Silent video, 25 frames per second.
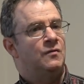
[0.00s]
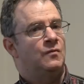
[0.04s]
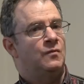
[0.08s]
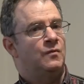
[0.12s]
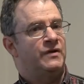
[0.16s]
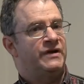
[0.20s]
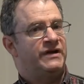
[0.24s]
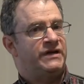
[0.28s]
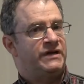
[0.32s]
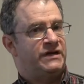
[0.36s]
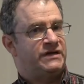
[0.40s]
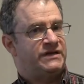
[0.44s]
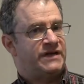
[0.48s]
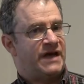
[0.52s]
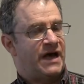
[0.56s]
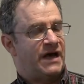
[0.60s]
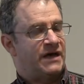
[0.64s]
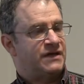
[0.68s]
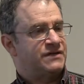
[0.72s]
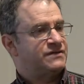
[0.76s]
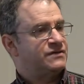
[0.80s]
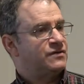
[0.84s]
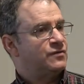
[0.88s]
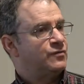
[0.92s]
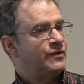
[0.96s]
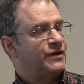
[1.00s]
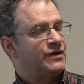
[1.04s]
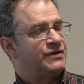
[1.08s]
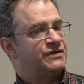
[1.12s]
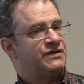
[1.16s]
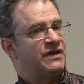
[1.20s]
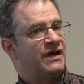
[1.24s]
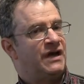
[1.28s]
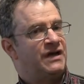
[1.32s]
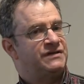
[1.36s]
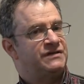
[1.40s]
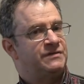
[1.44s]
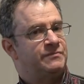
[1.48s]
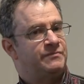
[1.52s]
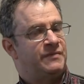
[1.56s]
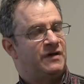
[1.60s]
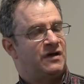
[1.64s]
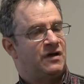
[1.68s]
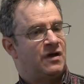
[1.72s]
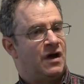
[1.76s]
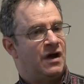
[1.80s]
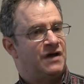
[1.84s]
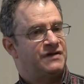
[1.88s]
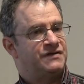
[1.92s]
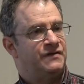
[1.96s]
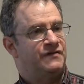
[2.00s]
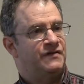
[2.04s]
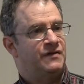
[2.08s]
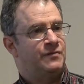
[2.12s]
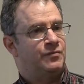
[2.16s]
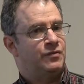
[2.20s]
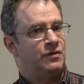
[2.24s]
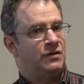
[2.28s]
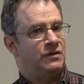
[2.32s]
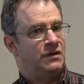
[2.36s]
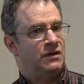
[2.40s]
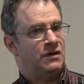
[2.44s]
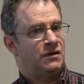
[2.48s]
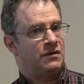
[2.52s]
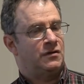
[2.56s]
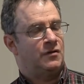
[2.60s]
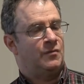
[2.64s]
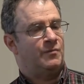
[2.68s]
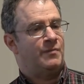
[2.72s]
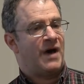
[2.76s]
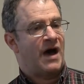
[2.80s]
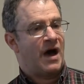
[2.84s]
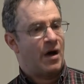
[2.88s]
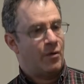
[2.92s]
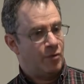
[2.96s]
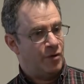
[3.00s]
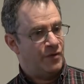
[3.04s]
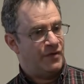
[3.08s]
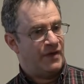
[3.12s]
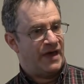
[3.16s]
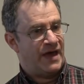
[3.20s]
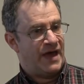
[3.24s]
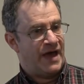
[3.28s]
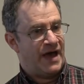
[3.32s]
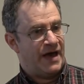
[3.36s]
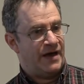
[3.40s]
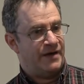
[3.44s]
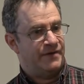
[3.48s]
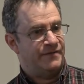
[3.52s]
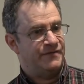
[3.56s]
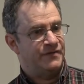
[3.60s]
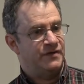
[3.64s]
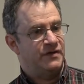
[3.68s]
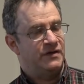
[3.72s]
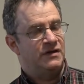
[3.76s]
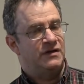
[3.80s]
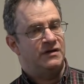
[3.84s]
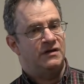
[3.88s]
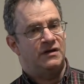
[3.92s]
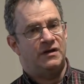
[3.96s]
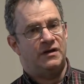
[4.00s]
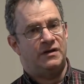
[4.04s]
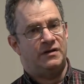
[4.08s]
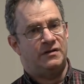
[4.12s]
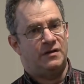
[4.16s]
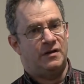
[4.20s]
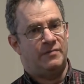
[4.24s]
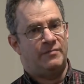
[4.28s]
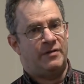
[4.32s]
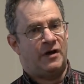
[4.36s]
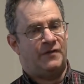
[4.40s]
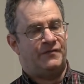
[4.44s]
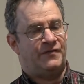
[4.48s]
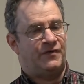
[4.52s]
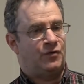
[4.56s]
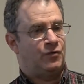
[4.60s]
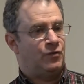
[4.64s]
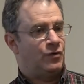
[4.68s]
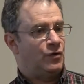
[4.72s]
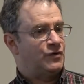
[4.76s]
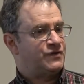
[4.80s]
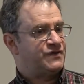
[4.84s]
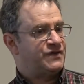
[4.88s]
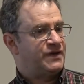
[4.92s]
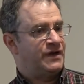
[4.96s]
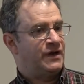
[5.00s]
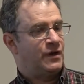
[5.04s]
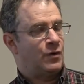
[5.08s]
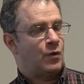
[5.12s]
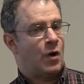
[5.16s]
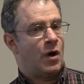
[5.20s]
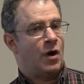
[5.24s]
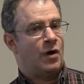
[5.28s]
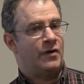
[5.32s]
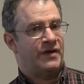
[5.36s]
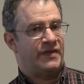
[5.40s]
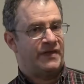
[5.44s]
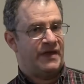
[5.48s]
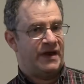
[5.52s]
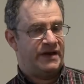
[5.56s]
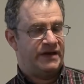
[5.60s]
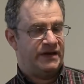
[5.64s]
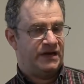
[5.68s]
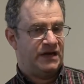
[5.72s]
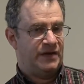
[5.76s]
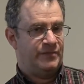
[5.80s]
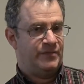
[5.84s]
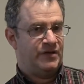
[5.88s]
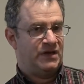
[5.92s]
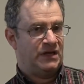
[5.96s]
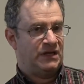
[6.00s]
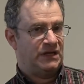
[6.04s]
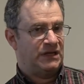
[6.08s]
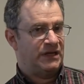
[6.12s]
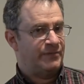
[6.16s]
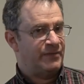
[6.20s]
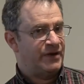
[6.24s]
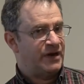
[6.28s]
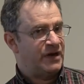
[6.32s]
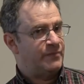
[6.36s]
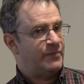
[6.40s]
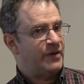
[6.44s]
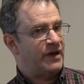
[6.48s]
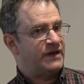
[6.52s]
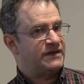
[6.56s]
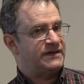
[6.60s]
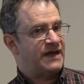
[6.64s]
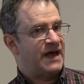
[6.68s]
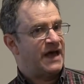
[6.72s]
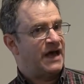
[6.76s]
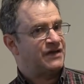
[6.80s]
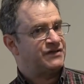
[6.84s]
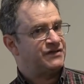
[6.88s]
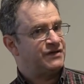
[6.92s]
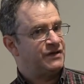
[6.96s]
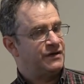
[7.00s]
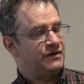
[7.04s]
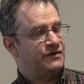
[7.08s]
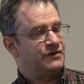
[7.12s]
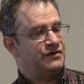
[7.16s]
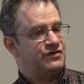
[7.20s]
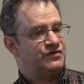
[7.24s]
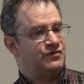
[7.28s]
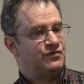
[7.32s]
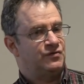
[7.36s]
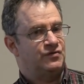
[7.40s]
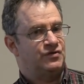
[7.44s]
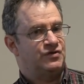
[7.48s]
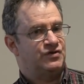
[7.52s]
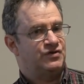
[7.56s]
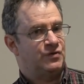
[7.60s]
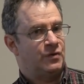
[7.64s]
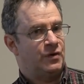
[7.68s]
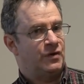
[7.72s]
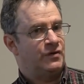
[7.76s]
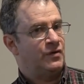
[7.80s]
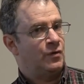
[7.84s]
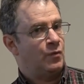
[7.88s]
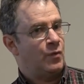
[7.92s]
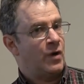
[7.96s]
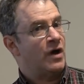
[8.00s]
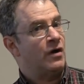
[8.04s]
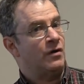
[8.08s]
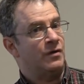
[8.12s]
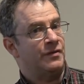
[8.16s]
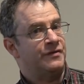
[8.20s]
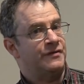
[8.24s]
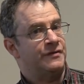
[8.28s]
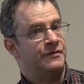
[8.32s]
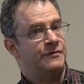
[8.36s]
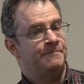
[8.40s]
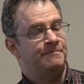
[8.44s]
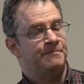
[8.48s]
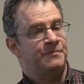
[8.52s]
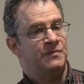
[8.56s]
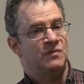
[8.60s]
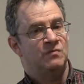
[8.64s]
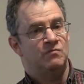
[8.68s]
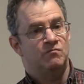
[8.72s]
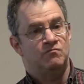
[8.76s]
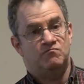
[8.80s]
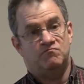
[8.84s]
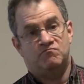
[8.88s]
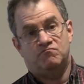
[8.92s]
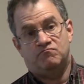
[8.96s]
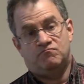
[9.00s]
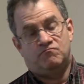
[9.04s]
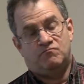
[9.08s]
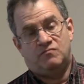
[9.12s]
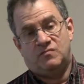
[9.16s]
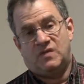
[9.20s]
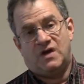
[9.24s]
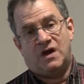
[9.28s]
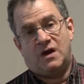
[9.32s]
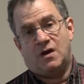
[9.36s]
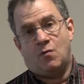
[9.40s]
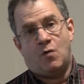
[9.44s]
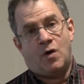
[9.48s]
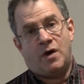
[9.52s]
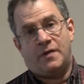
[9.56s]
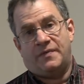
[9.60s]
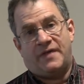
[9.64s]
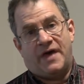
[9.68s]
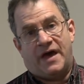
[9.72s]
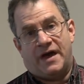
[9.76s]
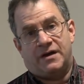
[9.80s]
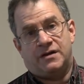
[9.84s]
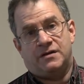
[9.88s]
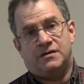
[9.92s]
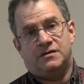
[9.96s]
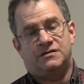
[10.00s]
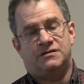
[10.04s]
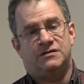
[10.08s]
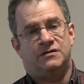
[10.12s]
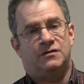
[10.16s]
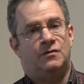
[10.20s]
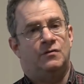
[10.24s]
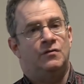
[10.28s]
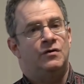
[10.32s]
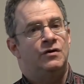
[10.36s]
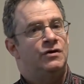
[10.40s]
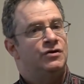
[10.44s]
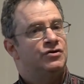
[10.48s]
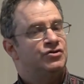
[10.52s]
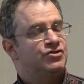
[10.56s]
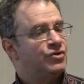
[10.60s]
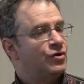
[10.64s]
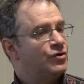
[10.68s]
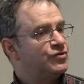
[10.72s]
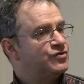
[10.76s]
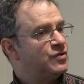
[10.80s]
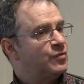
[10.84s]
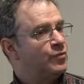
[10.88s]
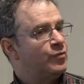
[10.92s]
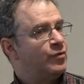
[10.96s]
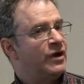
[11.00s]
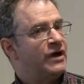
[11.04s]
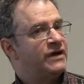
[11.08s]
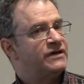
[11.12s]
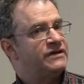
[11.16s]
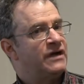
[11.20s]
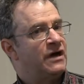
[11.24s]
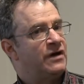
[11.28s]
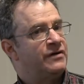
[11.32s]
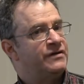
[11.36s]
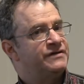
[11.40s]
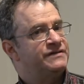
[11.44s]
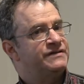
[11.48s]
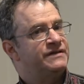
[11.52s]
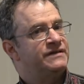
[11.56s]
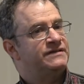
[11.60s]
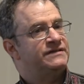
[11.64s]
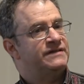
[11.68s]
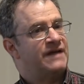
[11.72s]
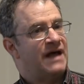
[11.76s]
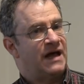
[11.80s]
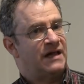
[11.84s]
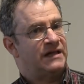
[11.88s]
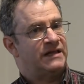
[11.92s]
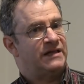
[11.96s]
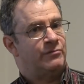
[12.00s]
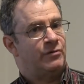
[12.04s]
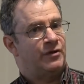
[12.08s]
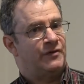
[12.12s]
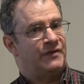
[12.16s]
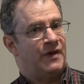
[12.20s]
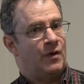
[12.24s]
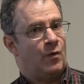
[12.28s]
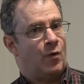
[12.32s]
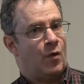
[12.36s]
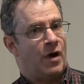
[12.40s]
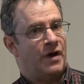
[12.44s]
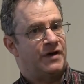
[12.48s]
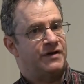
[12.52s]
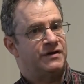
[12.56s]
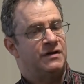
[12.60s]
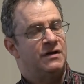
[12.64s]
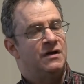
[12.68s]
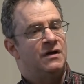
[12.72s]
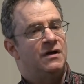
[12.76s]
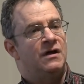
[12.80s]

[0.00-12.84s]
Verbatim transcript: We need to tax the rich as, because of the political power they have and about the gross inequality that can be eliminated by taxing and destroying their wealth. They don't want that. So social breakdown is exactly what they want.